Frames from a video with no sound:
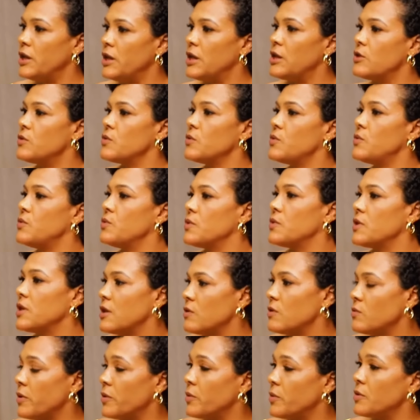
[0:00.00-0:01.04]
We need to do
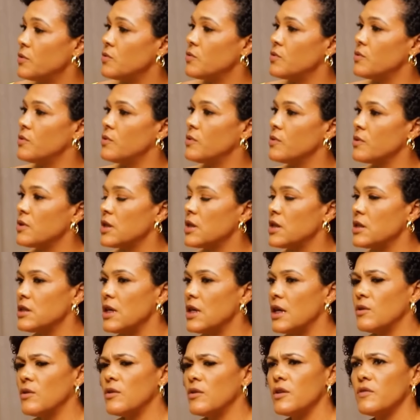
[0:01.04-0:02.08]
this. We're going to do
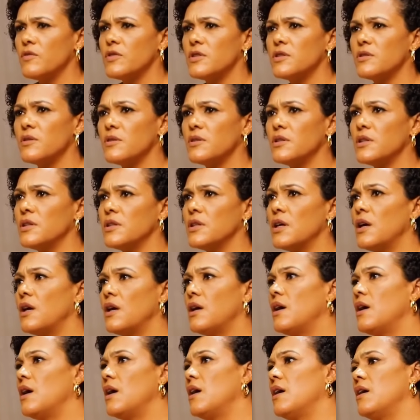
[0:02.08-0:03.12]
this. And all of a sudden,
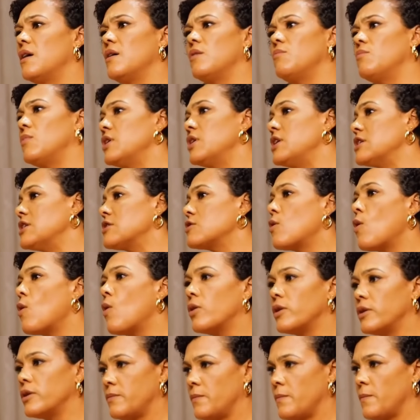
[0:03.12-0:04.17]
money is
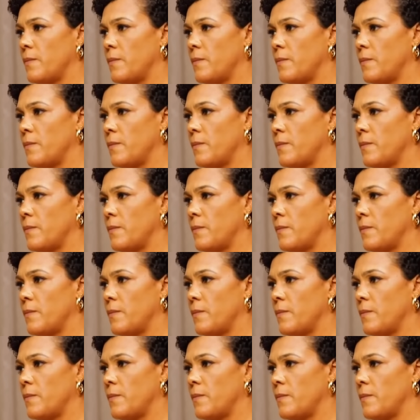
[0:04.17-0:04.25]
gone.